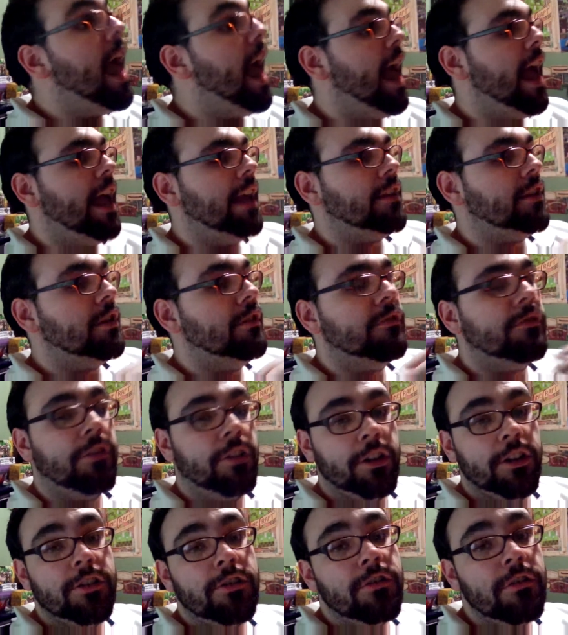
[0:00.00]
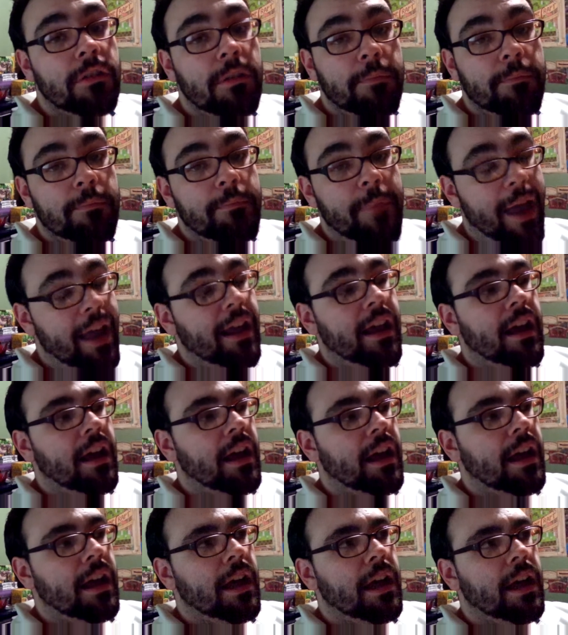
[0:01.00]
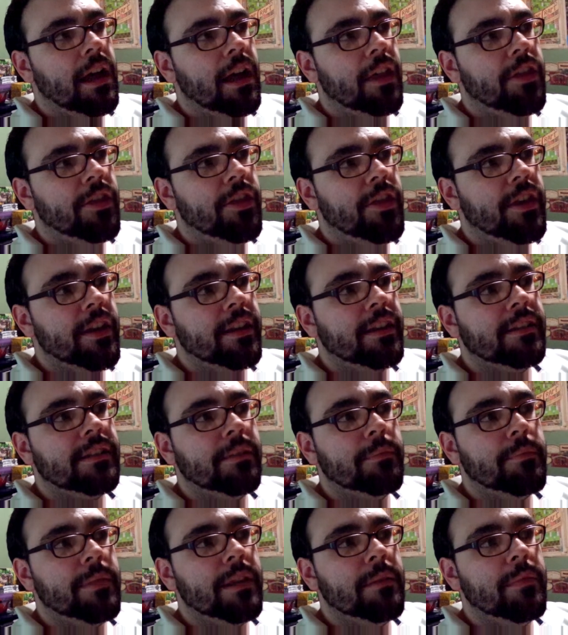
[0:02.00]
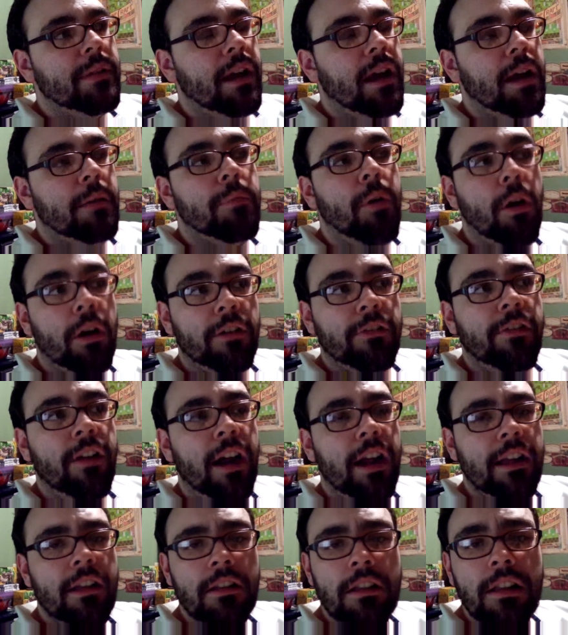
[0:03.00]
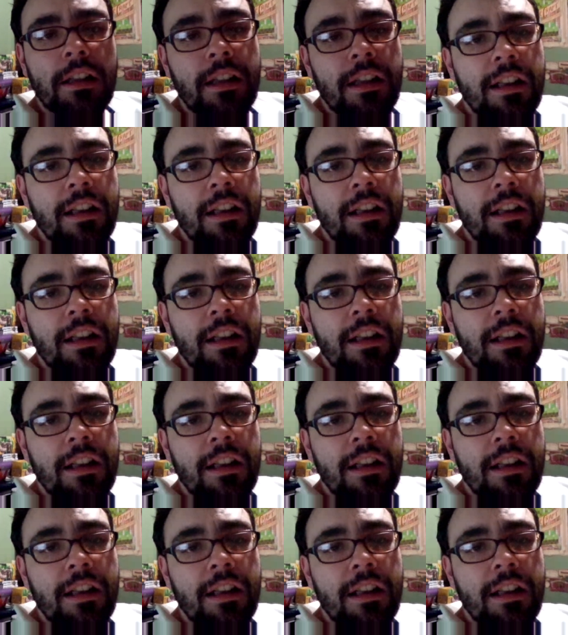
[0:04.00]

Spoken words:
and convert it to I think it's a bar file.